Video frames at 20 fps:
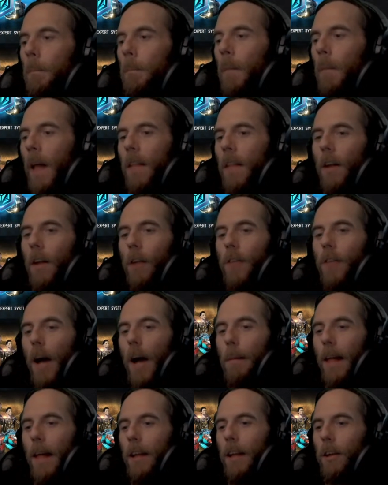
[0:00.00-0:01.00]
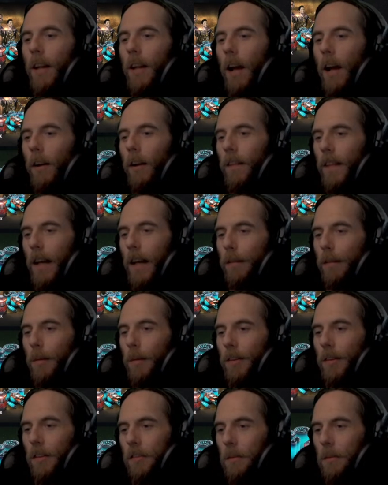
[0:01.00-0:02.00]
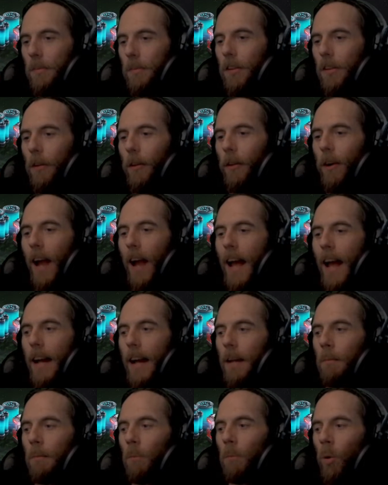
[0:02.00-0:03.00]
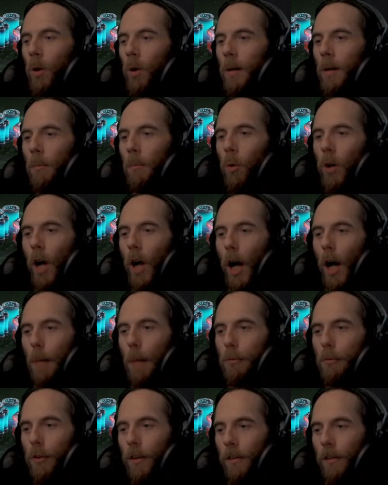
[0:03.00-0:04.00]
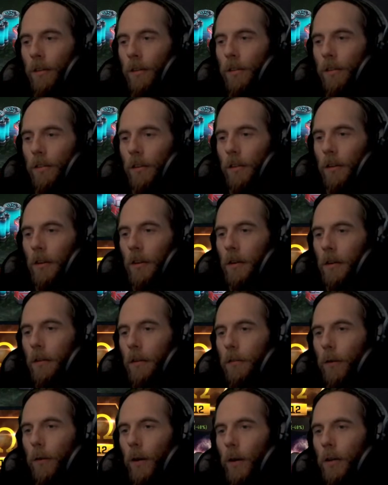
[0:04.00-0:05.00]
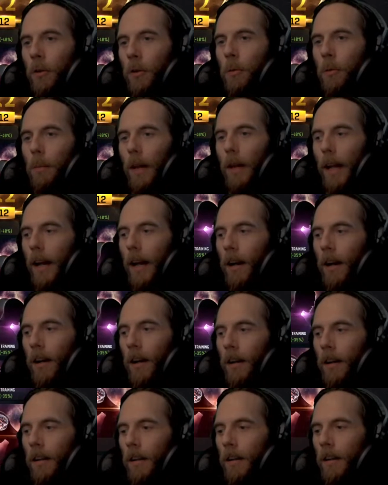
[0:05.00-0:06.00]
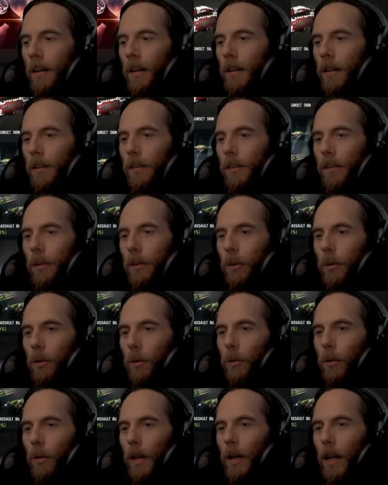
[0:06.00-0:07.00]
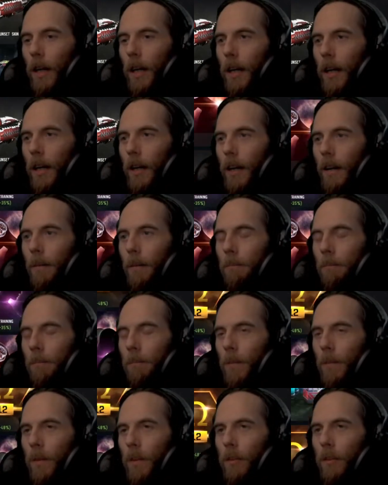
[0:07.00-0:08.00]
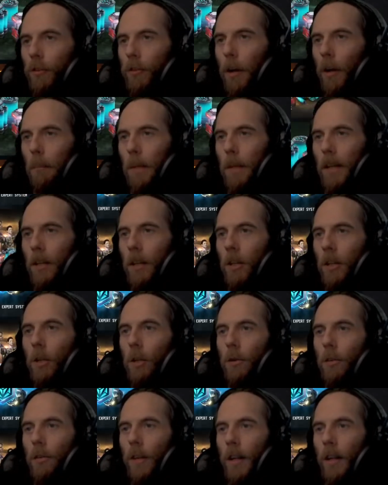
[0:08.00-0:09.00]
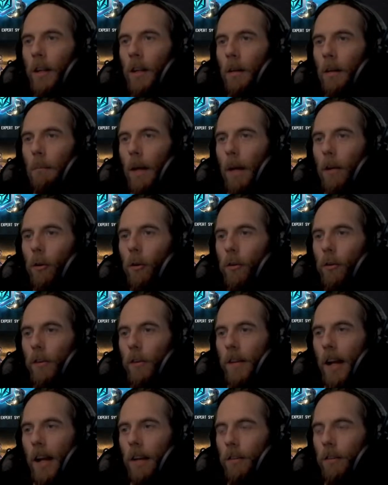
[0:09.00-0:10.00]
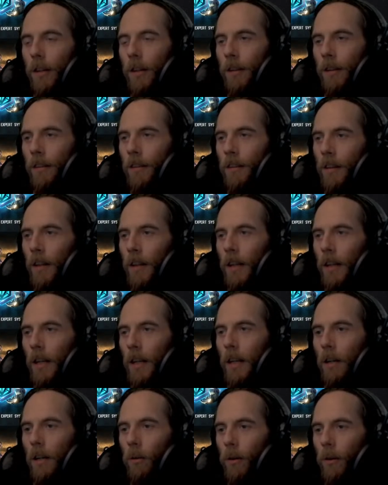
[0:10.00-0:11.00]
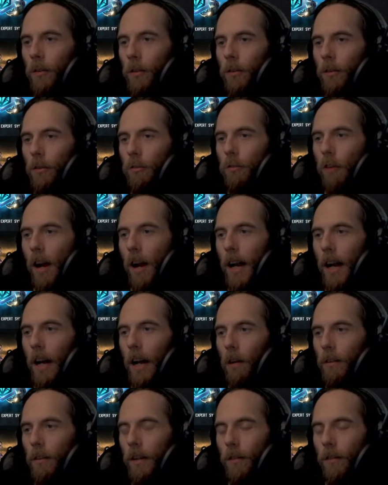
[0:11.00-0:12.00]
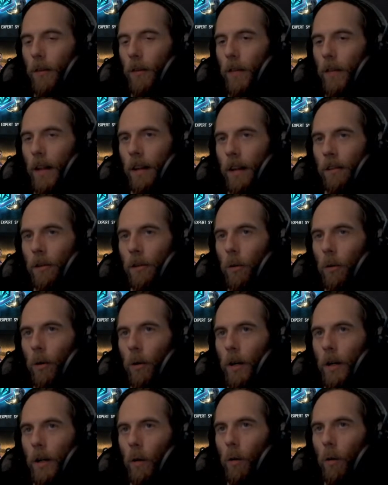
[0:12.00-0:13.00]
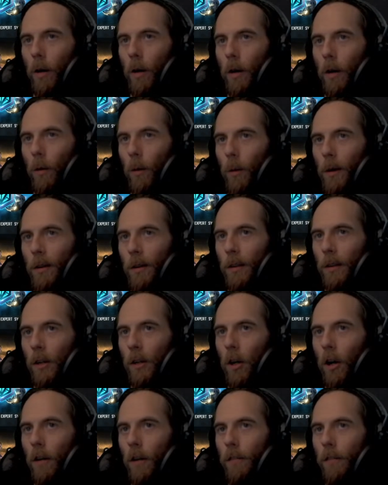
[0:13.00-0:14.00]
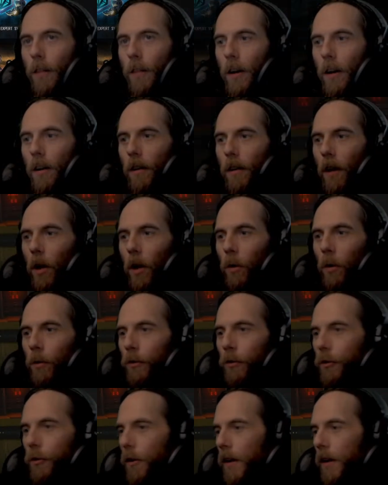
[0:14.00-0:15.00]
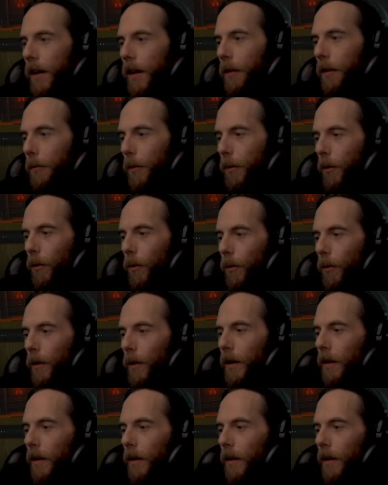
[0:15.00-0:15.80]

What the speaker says: And then on top of that, you can now get the expert system. So they're adding more and more options for a new player to jump in using microtransactions in order to try out different things or carve their own journey through